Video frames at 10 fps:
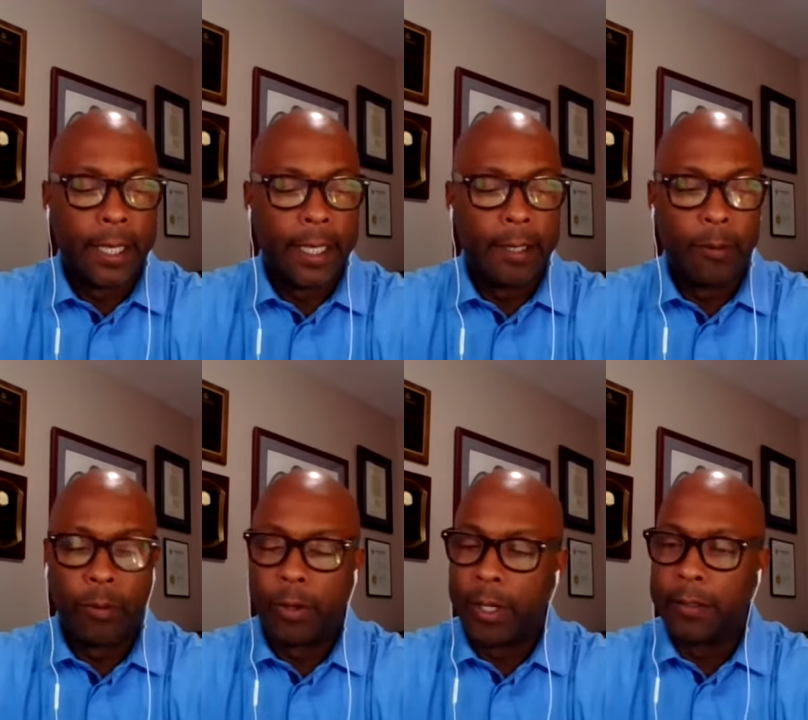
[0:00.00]
Uh,
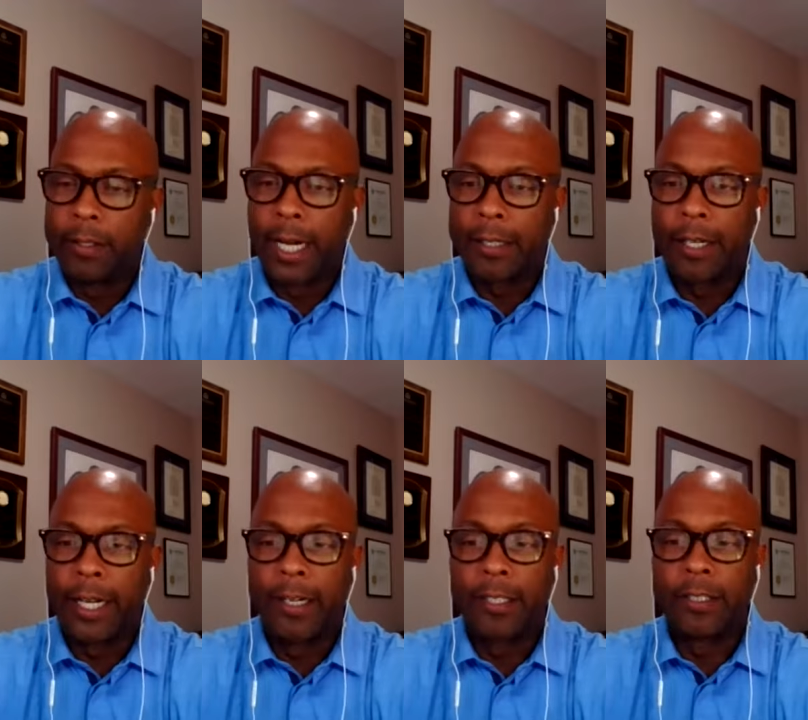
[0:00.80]
well, Dr.
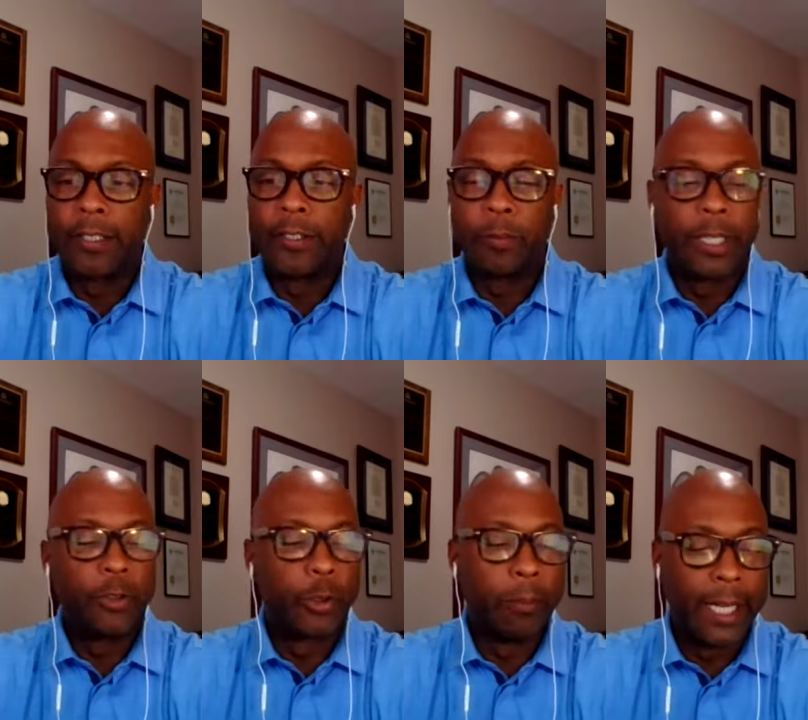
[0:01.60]
Harris, this has
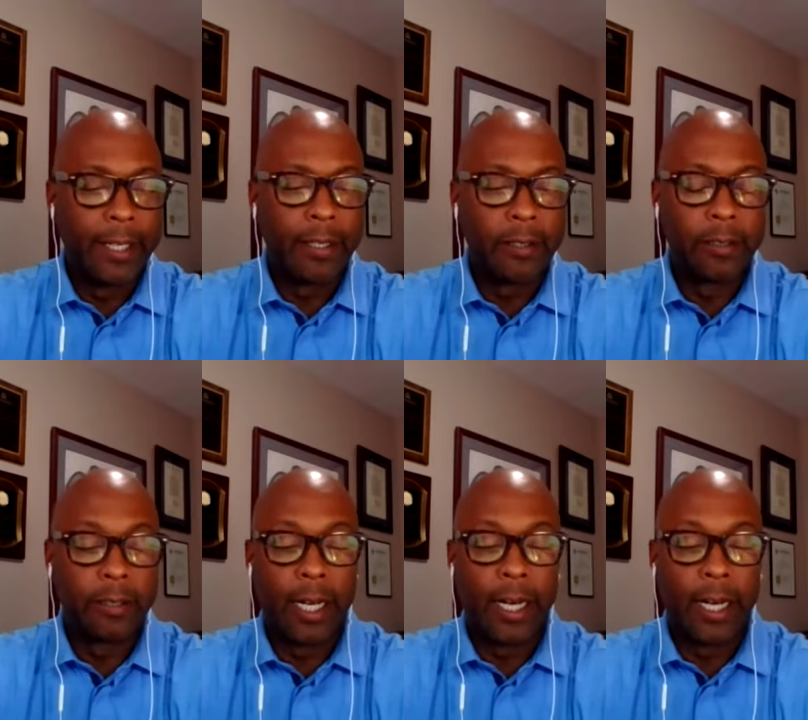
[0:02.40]
been tremendous.